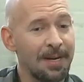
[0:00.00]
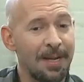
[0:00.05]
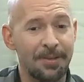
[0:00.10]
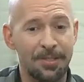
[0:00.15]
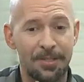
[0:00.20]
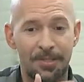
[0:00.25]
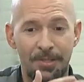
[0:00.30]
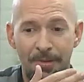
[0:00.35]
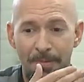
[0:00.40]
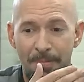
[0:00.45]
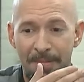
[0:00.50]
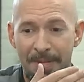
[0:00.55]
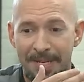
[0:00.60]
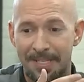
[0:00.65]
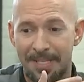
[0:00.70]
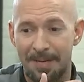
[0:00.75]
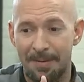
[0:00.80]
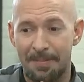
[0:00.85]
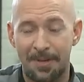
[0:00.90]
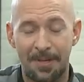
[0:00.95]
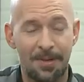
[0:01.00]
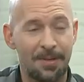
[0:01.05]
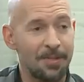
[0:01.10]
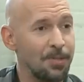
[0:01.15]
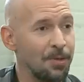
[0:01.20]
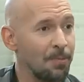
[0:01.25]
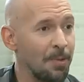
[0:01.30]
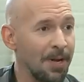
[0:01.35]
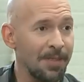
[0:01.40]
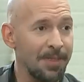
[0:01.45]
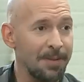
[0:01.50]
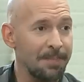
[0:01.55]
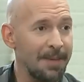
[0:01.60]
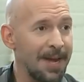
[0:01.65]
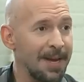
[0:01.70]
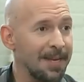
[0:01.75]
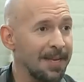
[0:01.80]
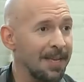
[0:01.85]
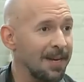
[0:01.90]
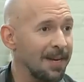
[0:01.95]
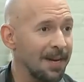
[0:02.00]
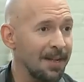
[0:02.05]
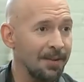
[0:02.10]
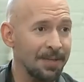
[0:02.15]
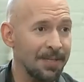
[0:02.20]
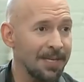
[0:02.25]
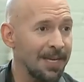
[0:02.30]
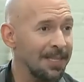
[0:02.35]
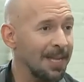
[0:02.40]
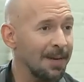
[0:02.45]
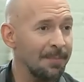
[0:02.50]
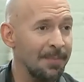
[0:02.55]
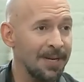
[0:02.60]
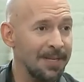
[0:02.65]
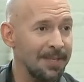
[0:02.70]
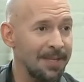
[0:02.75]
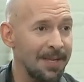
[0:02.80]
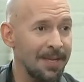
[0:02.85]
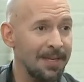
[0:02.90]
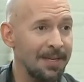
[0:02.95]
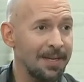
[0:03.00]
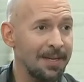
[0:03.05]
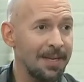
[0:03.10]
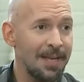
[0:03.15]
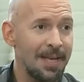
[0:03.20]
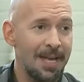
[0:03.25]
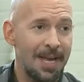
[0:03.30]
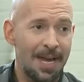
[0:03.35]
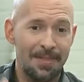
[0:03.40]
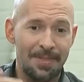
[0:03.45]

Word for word: I'll yeah. assume that it's going to do well on the back end, and I'll get that money then. Yeah.